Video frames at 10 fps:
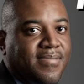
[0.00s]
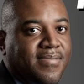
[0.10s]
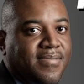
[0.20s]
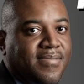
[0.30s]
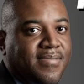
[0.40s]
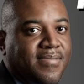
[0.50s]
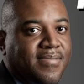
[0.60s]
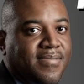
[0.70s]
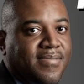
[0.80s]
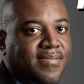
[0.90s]

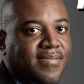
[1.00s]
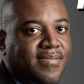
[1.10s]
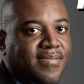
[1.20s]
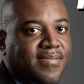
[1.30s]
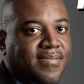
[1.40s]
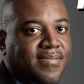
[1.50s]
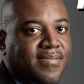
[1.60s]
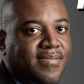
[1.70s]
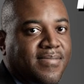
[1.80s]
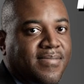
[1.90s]

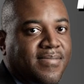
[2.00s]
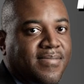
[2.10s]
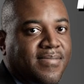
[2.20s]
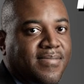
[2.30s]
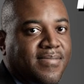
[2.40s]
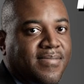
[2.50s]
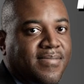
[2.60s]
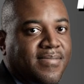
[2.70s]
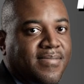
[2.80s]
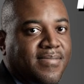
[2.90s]

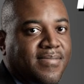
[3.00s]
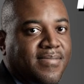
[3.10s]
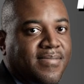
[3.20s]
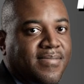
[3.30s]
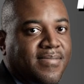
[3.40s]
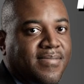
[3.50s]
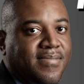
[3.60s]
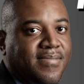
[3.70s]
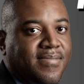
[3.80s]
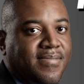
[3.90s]

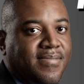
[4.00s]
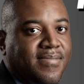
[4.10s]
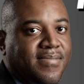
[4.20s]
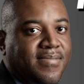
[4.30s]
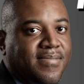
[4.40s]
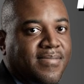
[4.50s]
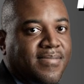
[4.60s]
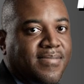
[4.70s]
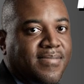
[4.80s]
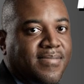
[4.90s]

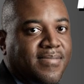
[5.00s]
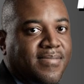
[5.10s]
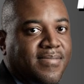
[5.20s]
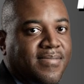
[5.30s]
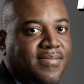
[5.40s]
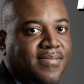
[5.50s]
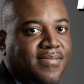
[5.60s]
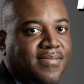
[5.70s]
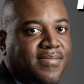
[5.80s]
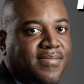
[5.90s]

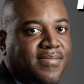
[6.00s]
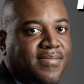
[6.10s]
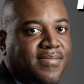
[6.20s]
The face doesn't move, so there is nothing to read.